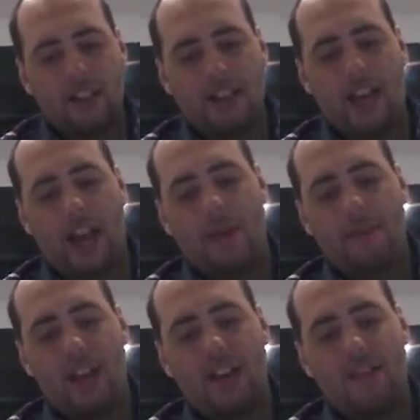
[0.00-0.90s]
okay,
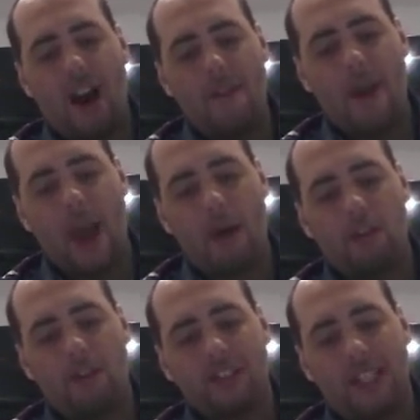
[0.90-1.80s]
if I have
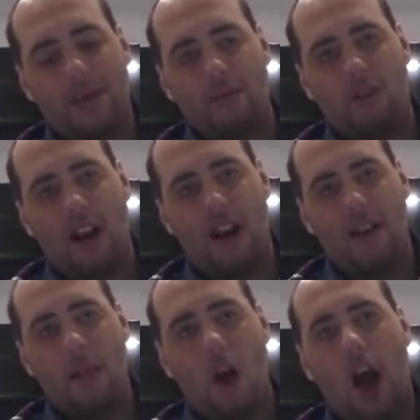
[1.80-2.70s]
powers of a demon, right,
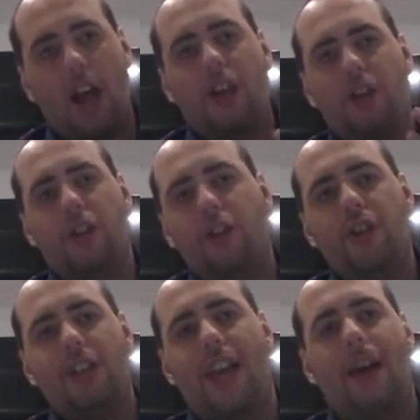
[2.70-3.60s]
I could
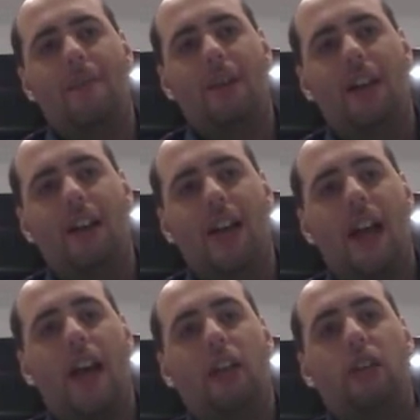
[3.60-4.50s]
use them
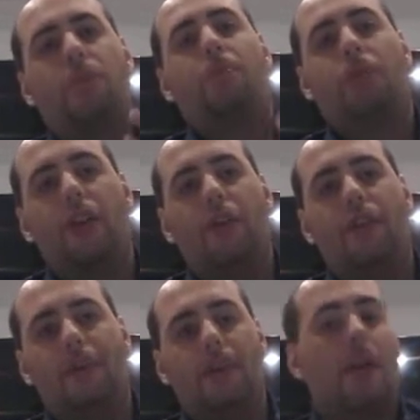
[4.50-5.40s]
to prove
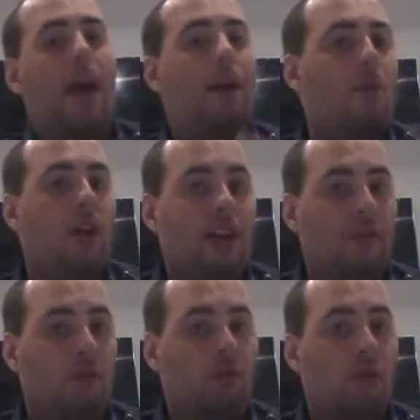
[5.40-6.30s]
to people that I'm not
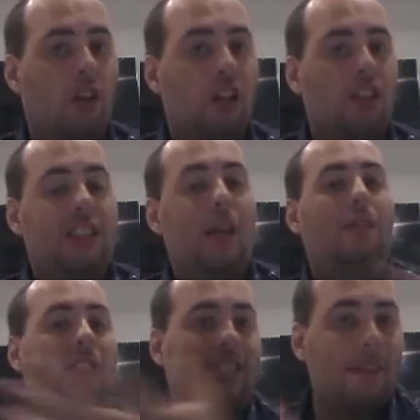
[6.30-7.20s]
evil. So they
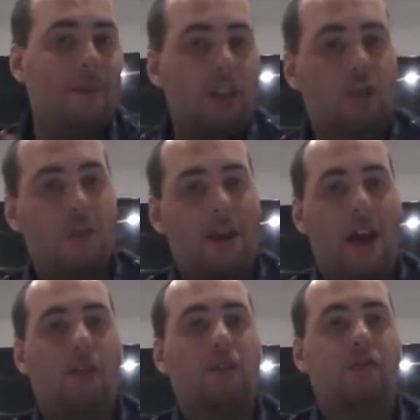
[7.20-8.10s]
will see me use my
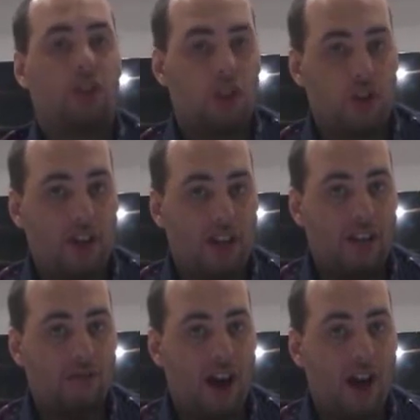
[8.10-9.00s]
powers for good,
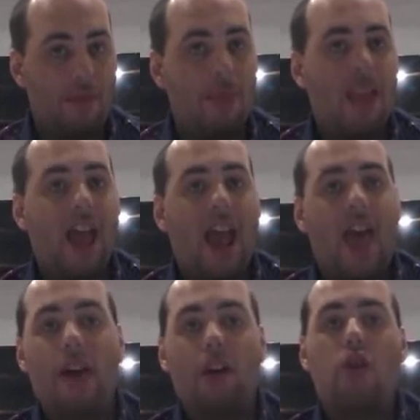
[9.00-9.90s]
right,
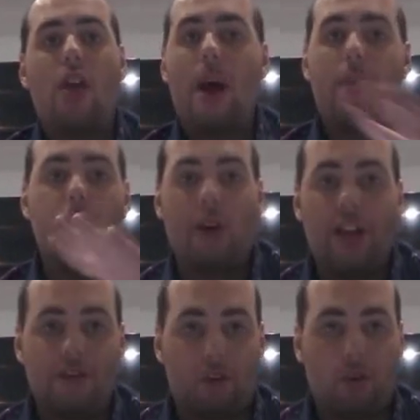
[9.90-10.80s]
and they will know that I'm not
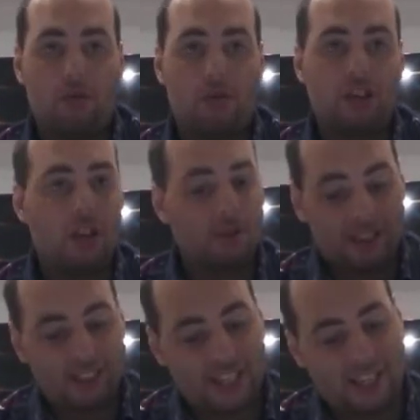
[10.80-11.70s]
evil. So I'm
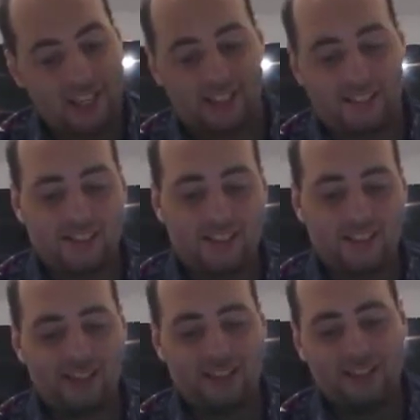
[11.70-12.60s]
going to say yes.
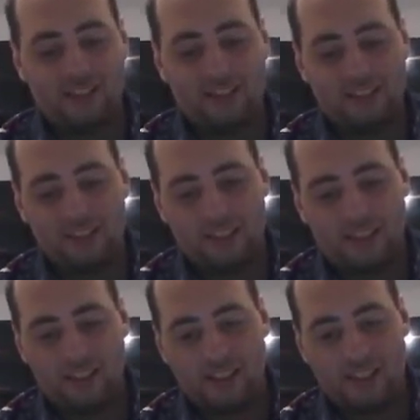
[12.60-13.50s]

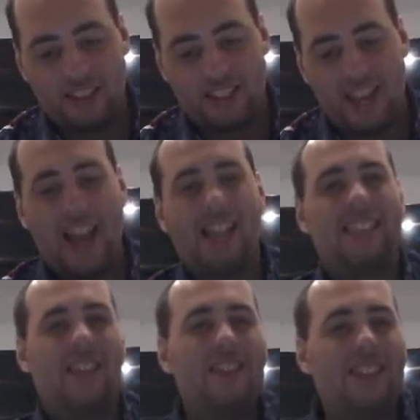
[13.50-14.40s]
Yeah,
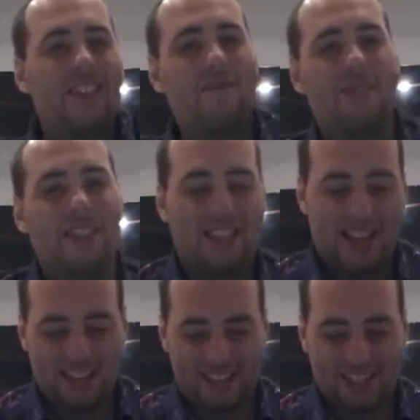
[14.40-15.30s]

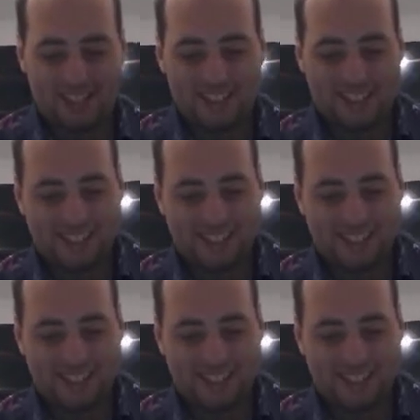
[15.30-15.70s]
77%.